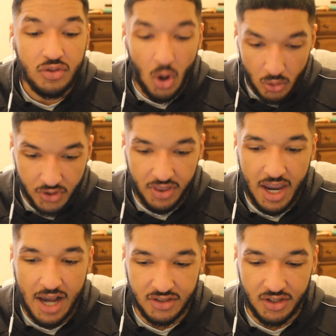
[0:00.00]
Those are
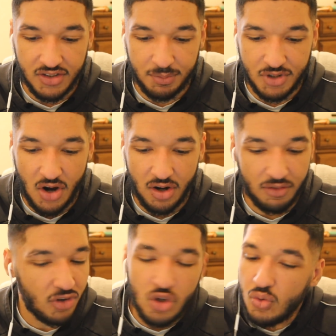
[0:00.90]
the accidents I'm scared
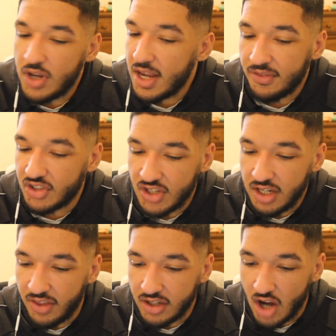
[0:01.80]
of. You didn't even see
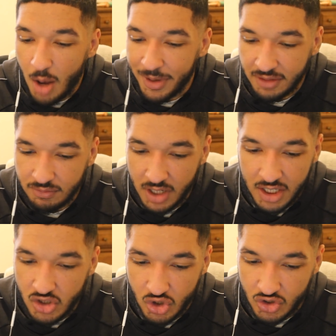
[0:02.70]
anything coming, and
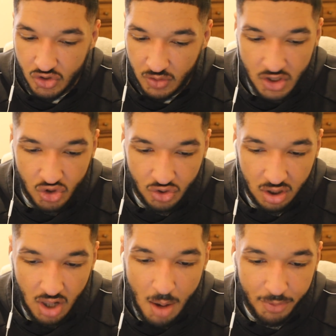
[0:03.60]
he just
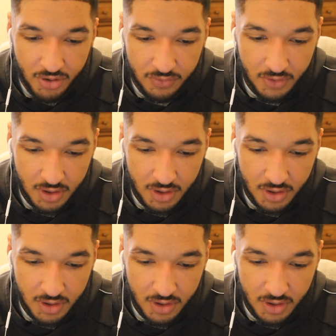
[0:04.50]
clobbered.